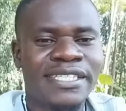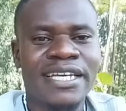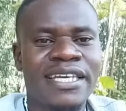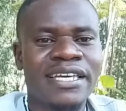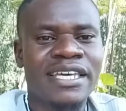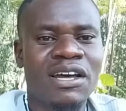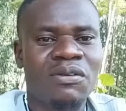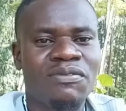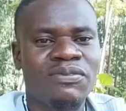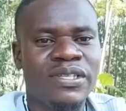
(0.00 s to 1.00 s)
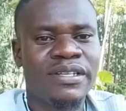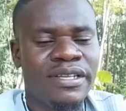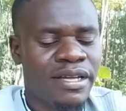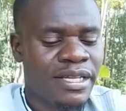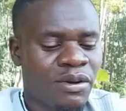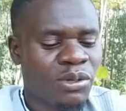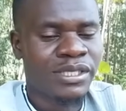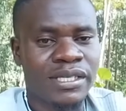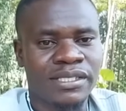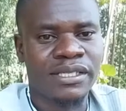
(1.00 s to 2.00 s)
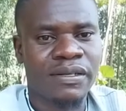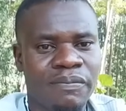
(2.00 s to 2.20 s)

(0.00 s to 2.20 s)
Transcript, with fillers: taking care of the horses